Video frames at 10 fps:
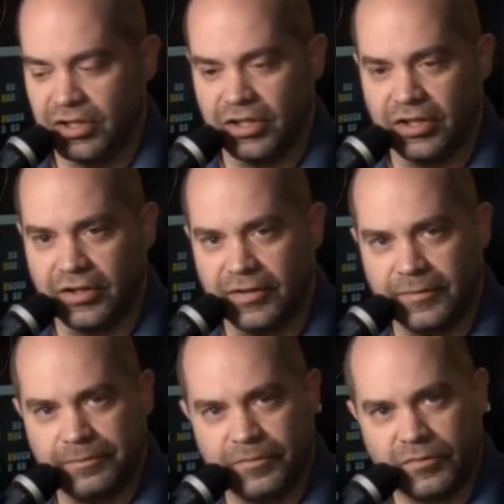
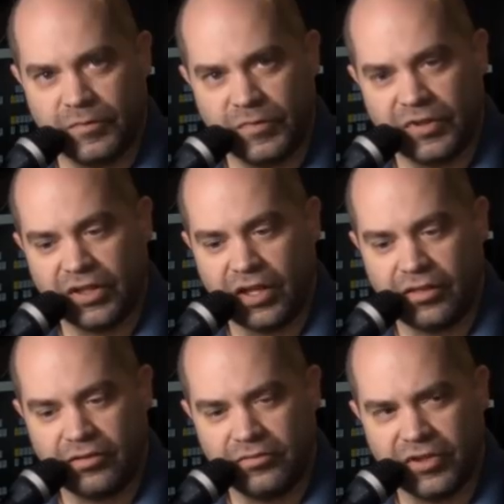Um, I
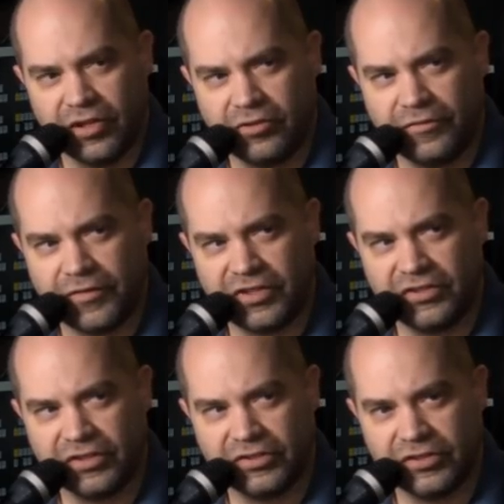one hundred
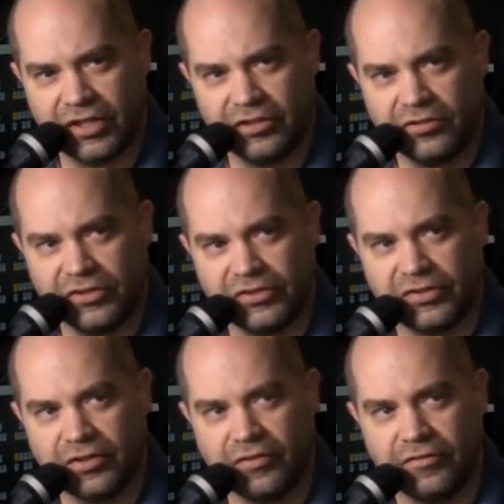fifty-six
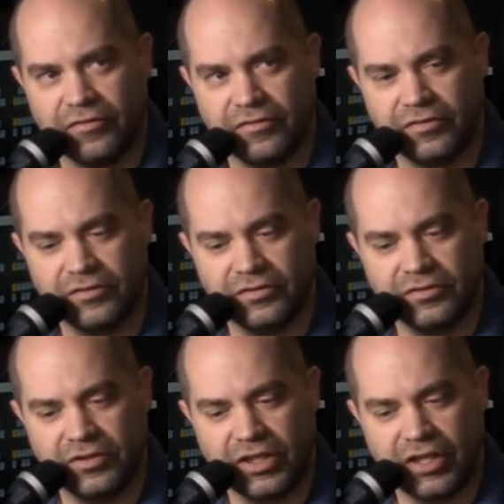channels of
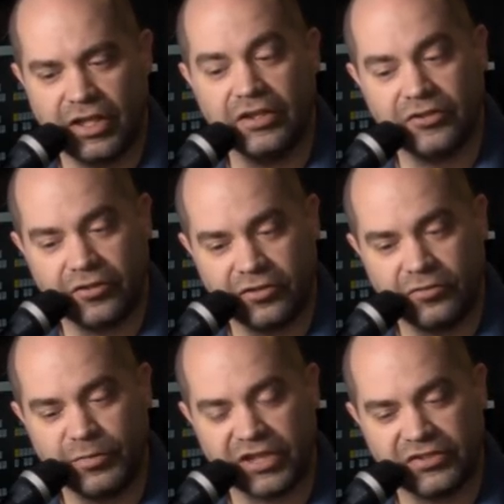
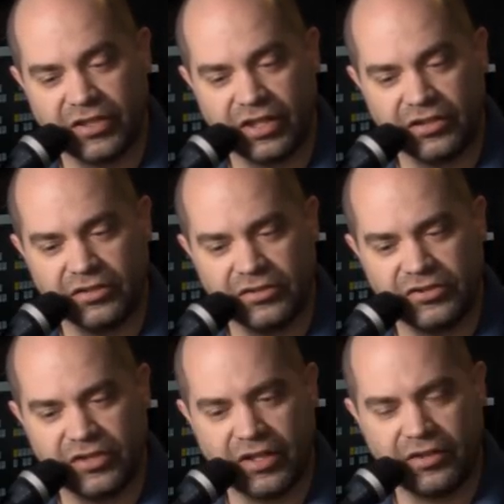internal mixing.
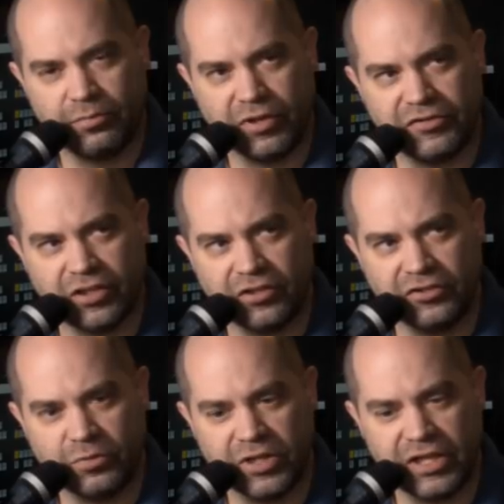I believe it's one
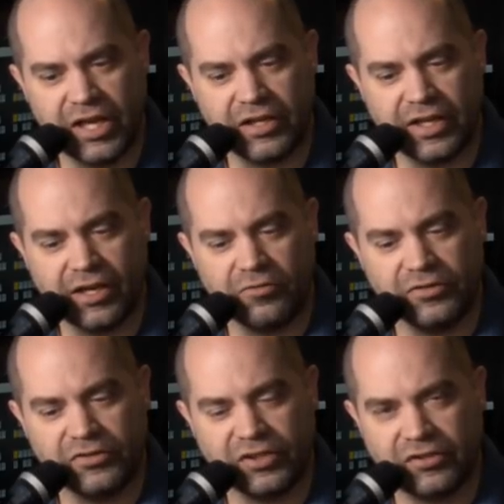hundred twenty-eight out
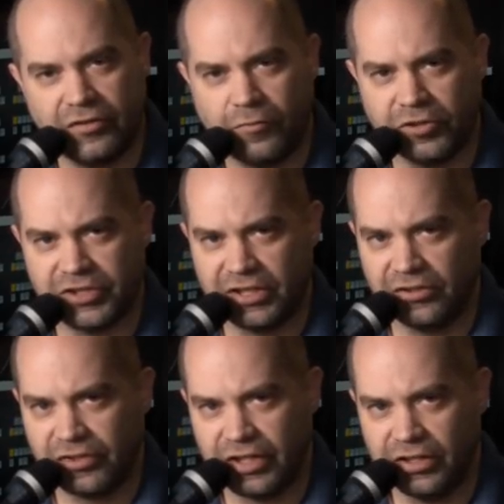and sixty-four
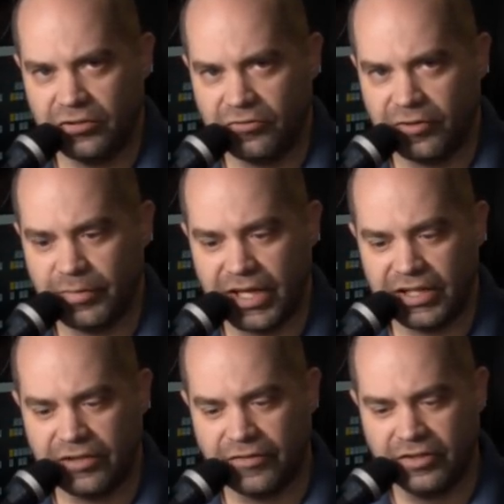channels in over
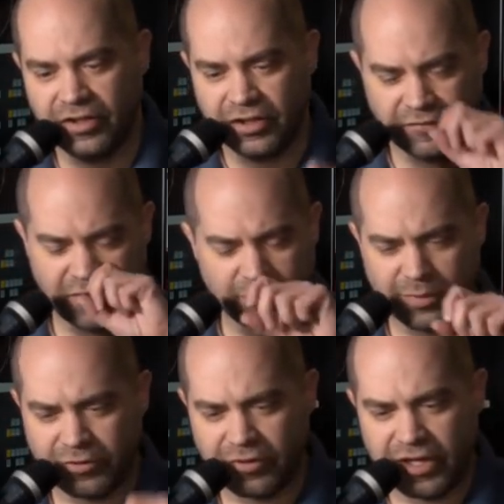MADI, if, if I
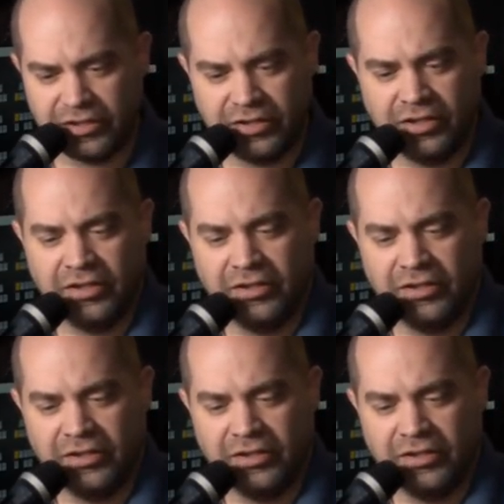remember right.